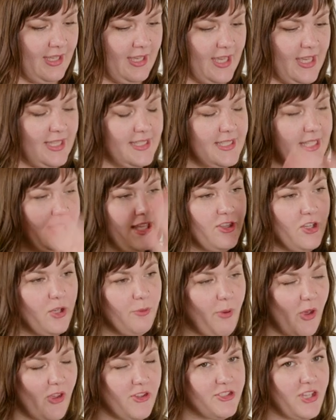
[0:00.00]
it's either
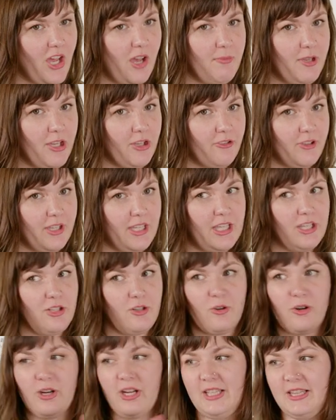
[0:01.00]
balsamic green
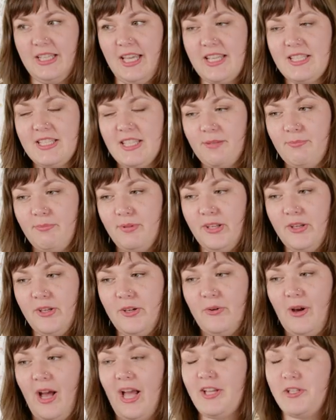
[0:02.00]
or Atlantic
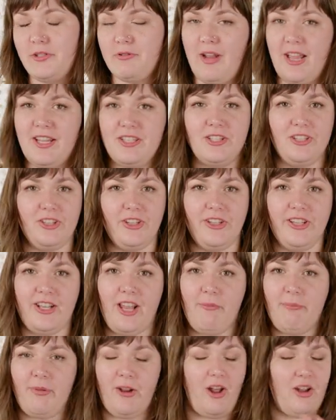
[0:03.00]
blue. I tried to look it
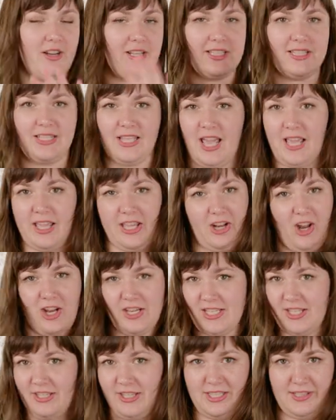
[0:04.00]
up, but honestly, I cannot
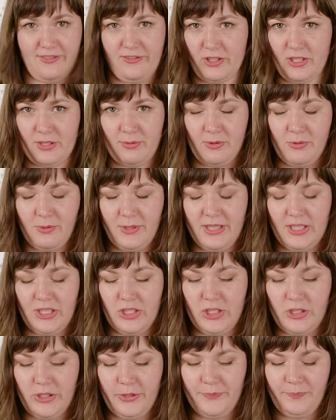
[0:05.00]
tell the difference between the
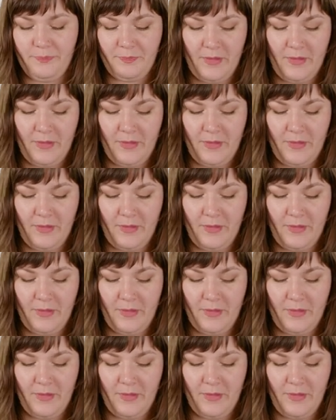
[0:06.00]
two.